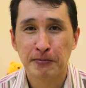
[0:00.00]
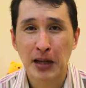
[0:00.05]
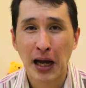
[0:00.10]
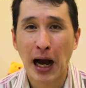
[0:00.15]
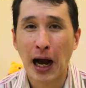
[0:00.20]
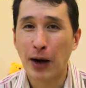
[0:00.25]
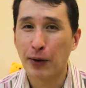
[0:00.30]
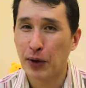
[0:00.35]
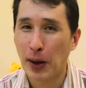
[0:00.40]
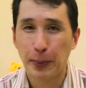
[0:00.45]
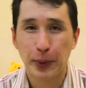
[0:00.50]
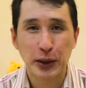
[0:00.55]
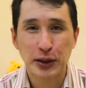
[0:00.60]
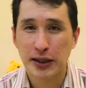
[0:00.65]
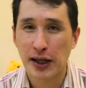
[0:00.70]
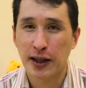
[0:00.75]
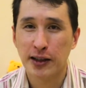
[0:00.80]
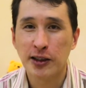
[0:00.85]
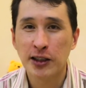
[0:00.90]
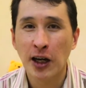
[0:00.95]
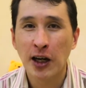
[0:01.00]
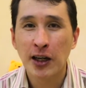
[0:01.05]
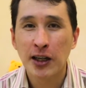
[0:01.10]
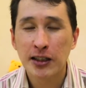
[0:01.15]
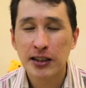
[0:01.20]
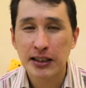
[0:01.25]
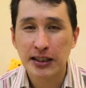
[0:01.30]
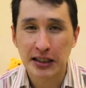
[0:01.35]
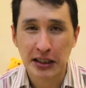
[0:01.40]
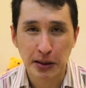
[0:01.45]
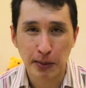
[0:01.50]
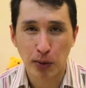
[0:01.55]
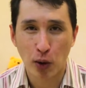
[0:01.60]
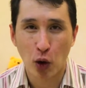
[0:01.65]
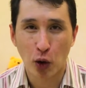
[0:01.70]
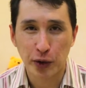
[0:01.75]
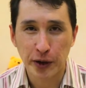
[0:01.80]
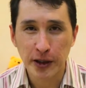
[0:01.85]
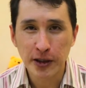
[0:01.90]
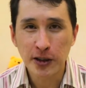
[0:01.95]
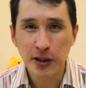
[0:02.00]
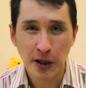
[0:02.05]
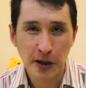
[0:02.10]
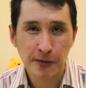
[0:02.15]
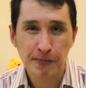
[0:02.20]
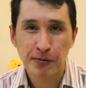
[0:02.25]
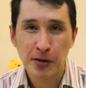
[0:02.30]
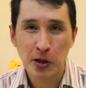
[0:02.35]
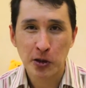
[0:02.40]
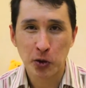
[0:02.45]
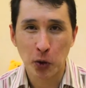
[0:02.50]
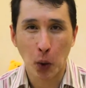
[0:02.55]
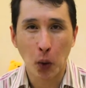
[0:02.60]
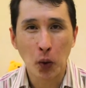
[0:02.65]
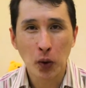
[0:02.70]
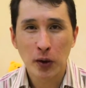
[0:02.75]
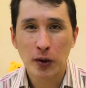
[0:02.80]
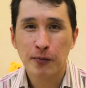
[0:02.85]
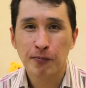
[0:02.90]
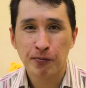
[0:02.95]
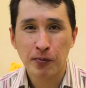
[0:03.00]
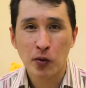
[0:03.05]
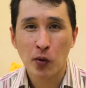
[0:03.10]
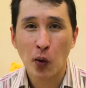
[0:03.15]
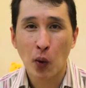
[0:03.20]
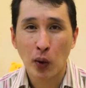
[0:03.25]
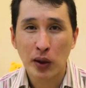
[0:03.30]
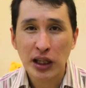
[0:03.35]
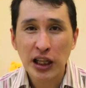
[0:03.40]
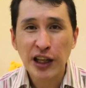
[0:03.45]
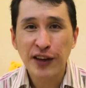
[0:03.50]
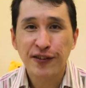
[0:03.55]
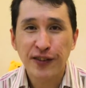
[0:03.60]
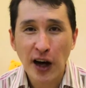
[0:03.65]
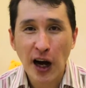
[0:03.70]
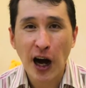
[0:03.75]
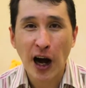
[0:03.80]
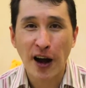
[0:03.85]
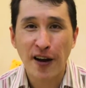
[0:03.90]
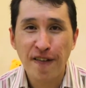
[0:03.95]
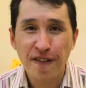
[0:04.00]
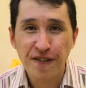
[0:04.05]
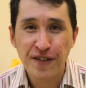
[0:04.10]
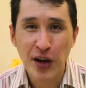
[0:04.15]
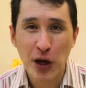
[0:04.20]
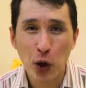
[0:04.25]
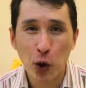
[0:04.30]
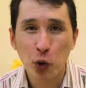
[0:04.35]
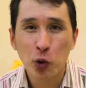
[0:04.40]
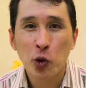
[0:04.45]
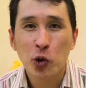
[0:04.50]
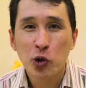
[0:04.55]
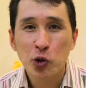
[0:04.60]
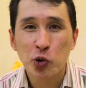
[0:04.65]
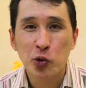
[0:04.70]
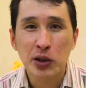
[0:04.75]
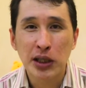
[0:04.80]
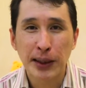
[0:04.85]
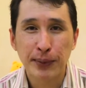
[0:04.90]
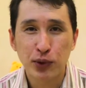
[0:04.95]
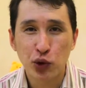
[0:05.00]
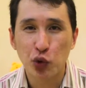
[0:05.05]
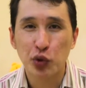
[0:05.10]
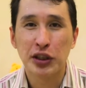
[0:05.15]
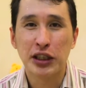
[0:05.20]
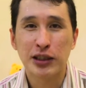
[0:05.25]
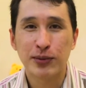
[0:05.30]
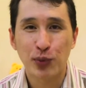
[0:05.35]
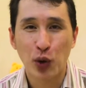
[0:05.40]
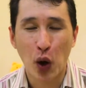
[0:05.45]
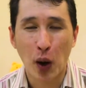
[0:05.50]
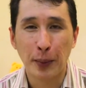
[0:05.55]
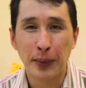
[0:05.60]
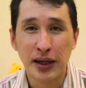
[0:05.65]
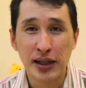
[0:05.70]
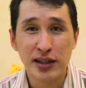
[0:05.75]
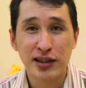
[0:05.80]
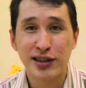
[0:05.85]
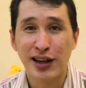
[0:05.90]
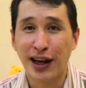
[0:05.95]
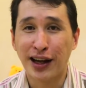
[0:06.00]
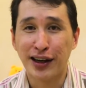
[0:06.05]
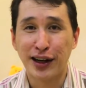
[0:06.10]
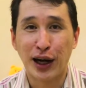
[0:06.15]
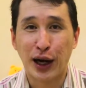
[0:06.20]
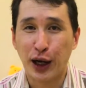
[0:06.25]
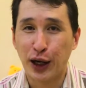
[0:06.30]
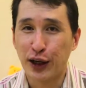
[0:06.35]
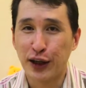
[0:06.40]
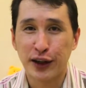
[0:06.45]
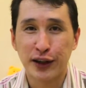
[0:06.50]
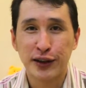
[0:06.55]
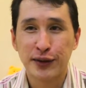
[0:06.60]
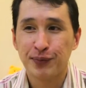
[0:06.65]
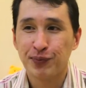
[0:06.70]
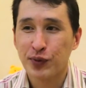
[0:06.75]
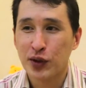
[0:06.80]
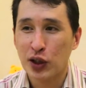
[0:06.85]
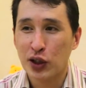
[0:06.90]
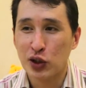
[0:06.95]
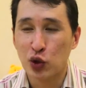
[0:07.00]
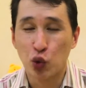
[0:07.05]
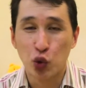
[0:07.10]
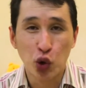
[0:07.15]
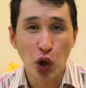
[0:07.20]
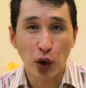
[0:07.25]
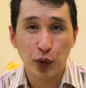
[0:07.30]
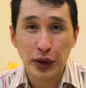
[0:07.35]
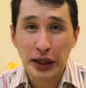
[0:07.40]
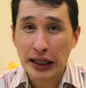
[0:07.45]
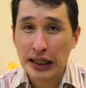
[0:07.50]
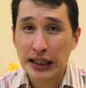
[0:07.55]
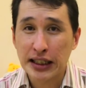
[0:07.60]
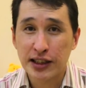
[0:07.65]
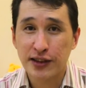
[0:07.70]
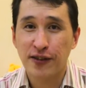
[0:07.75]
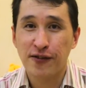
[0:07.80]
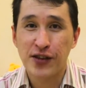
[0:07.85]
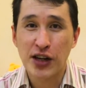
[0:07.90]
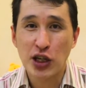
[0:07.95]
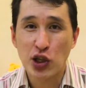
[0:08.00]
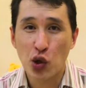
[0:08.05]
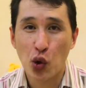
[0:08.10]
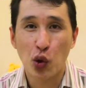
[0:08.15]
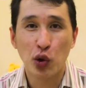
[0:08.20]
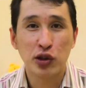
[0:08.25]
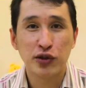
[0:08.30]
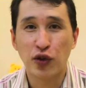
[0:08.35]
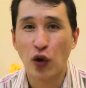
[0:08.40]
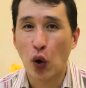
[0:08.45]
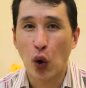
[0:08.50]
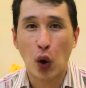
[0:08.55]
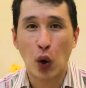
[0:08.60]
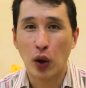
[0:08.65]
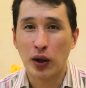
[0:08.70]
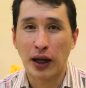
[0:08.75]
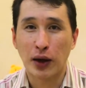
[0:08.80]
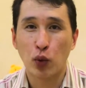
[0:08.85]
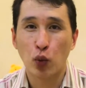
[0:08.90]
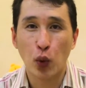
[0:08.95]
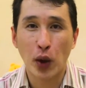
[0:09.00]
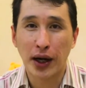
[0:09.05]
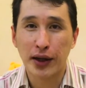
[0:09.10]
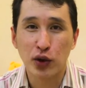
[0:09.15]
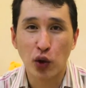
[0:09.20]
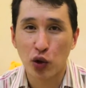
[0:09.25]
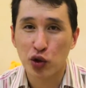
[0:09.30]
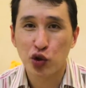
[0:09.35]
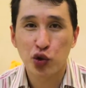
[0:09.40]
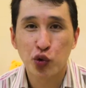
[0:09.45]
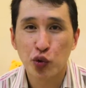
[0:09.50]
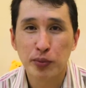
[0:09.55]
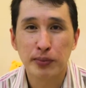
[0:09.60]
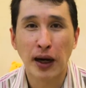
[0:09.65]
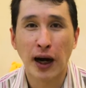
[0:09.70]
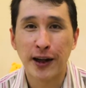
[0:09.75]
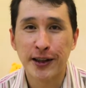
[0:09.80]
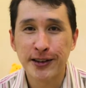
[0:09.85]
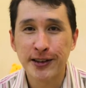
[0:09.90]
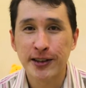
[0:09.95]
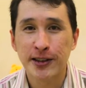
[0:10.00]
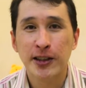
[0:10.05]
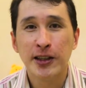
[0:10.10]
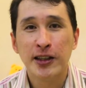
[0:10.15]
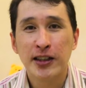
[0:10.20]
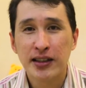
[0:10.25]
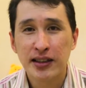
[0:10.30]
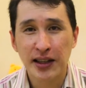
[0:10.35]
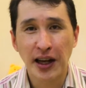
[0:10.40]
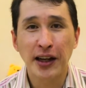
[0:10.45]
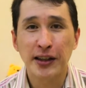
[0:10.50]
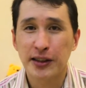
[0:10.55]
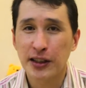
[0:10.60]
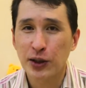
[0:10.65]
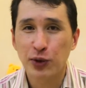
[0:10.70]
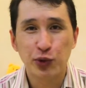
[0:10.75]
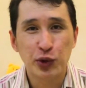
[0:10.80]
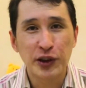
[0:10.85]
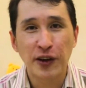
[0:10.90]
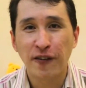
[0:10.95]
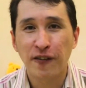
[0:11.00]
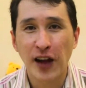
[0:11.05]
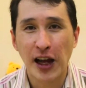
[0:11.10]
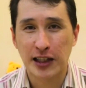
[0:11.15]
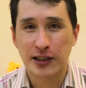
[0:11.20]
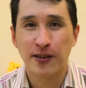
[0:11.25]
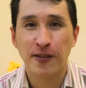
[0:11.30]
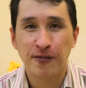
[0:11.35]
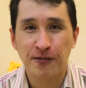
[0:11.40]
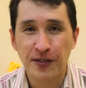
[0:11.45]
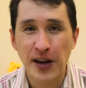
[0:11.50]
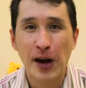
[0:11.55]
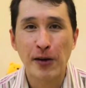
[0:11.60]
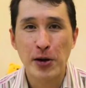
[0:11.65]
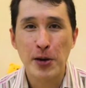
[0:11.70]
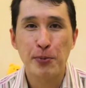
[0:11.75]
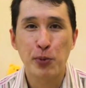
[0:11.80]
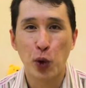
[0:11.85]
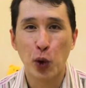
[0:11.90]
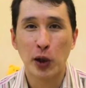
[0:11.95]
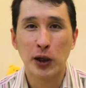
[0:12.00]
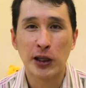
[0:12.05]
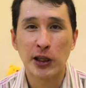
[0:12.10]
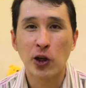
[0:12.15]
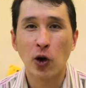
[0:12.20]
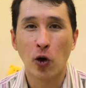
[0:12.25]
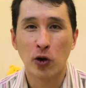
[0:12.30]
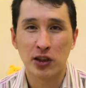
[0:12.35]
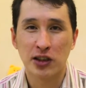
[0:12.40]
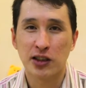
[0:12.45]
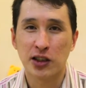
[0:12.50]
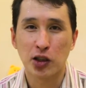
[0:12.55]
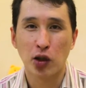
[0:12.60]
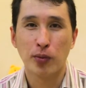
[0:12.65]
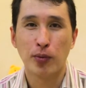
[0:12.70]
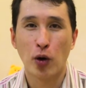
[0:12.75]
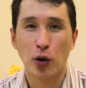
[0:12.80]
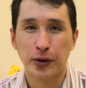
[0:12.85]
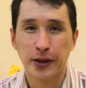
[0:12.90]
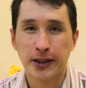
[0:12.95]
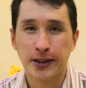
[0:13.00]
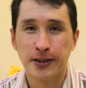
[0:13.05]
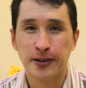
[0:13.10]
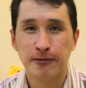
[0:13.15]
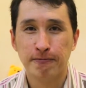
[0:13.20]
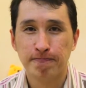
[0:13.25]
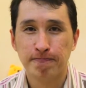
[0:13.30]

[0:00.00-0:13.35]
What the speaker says: I represent the Singaporean. So if I fail to keep to this promise and I do not release videos for like 1 or 2 months, then it reflects very poorly on the Singaporean,